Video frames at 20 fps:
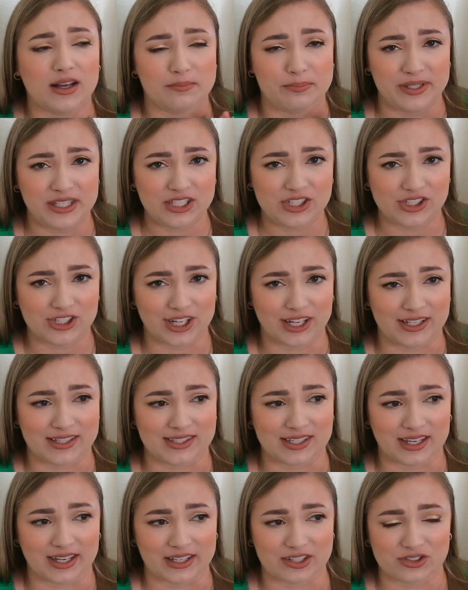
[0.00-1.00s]
Beach Nights,
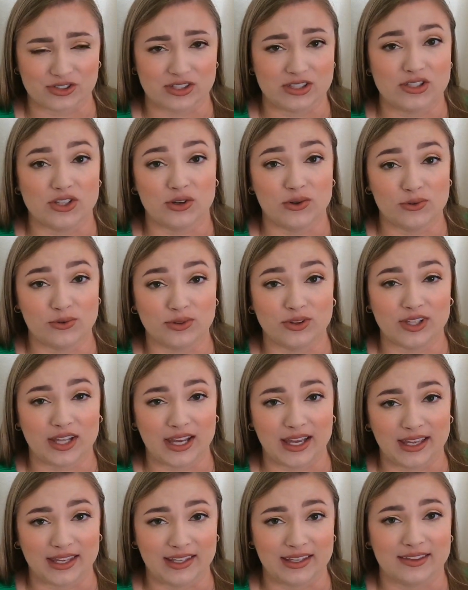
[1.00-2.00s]
I actually don't
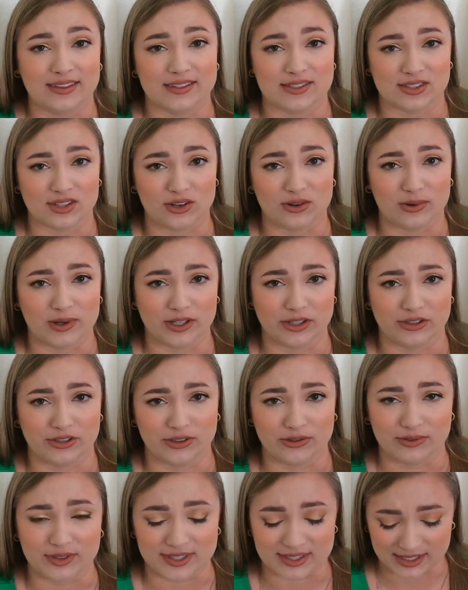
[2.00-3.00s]
like the saltwater
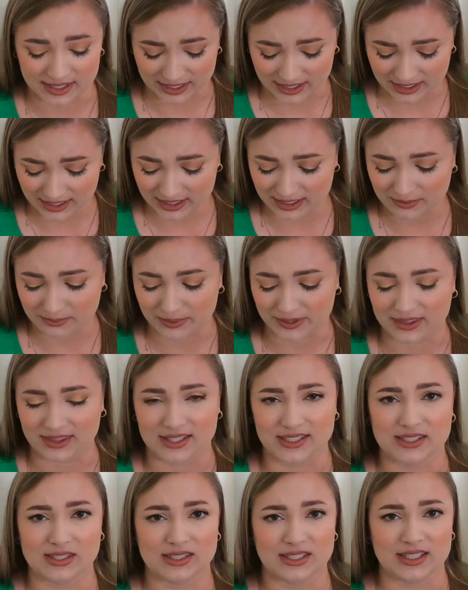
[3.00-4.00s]
note that's in it, but
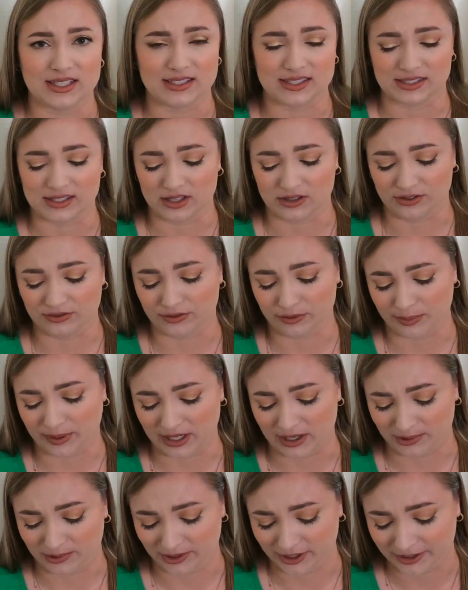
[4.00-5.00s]
this, it's not
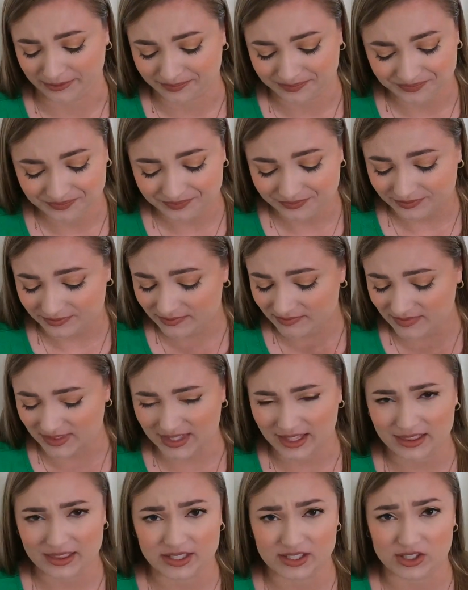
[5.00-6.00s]
overpowering.
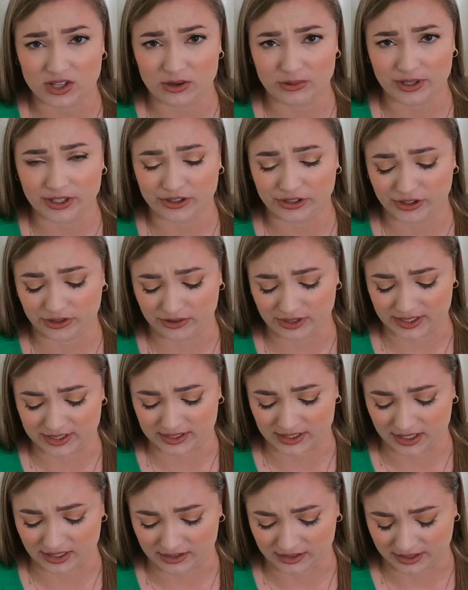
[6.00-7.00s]
The saltwater note is
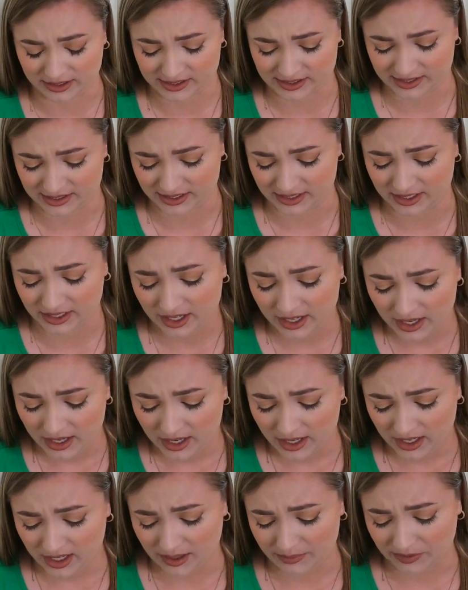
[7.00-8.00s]
not listed.
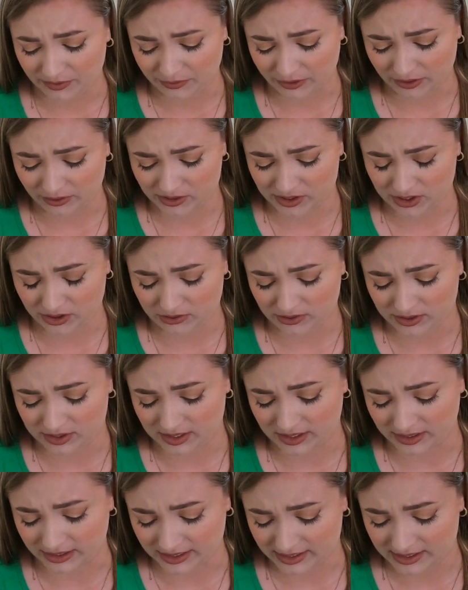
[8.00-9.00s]
The fragrance
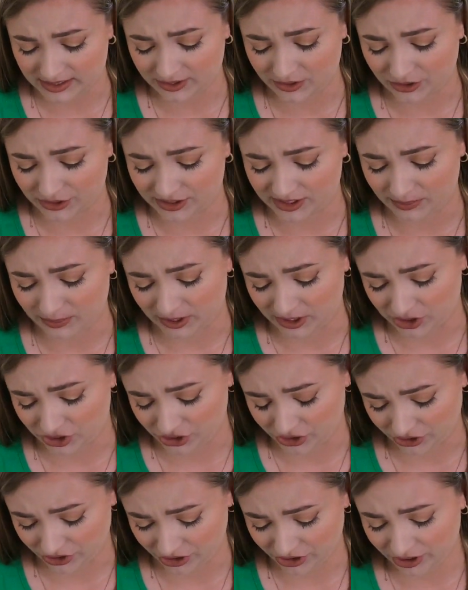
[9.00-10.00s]
notes listed are spun
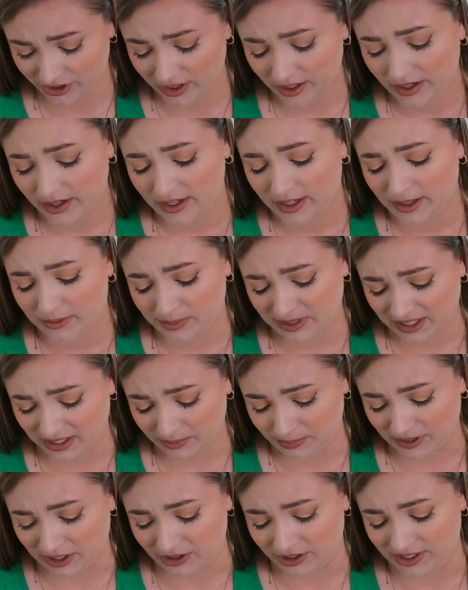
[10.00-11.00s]
sugar,
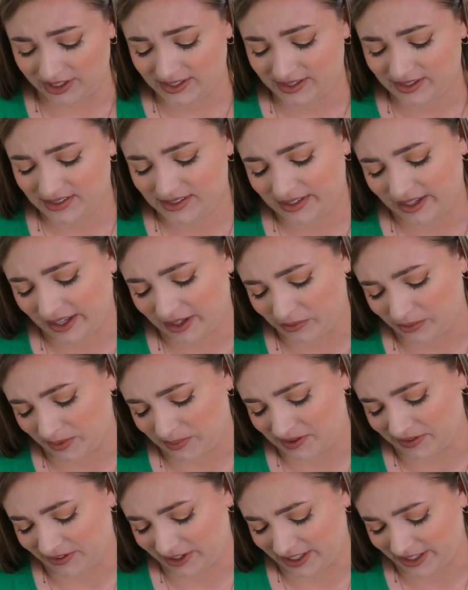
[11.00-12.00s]
pink berries, and
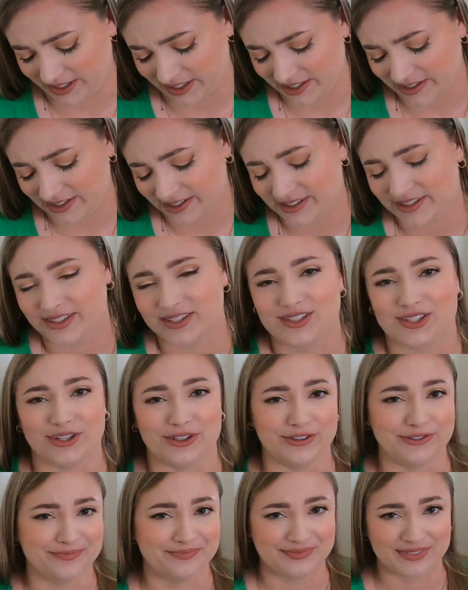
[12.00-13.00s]
whipped vanilla.
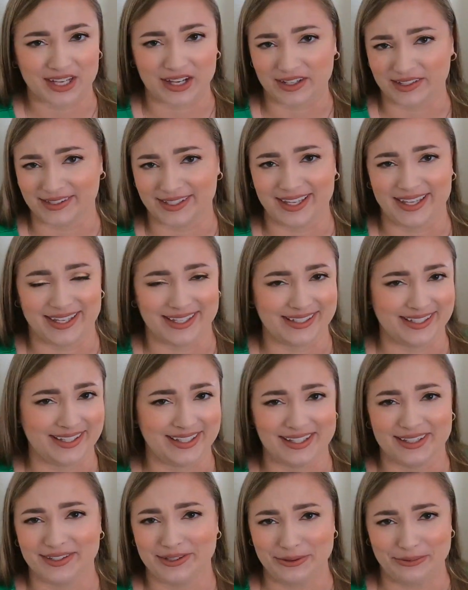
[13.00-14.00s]
So cotton
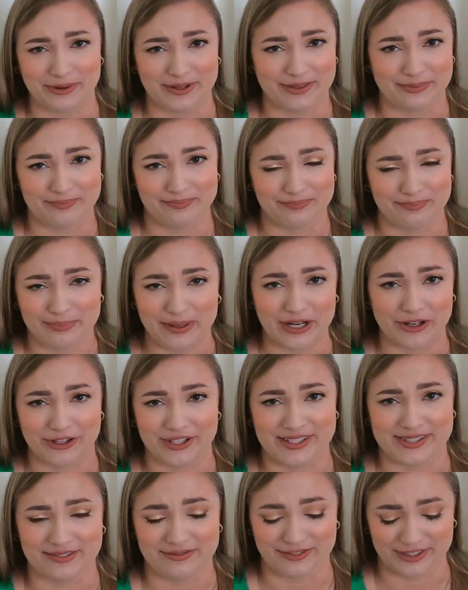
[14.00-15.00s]
candy with
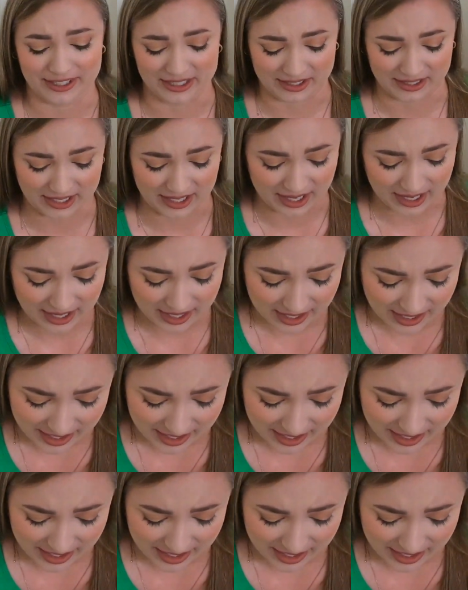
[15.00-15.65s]
berries and vanilla.